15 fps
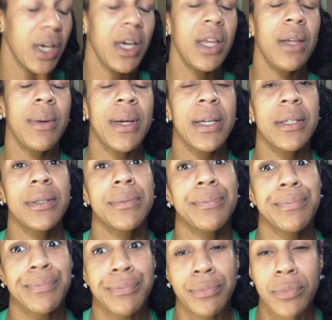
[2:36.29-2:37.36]
Anyways,
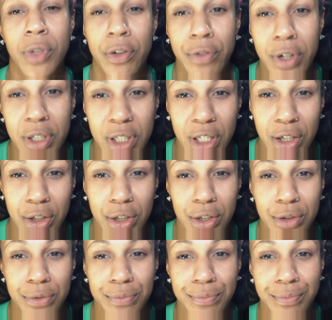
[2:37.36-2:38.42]
first thing you
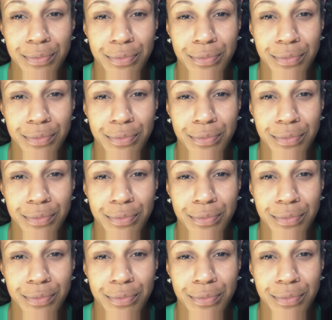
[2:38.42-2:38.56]
do,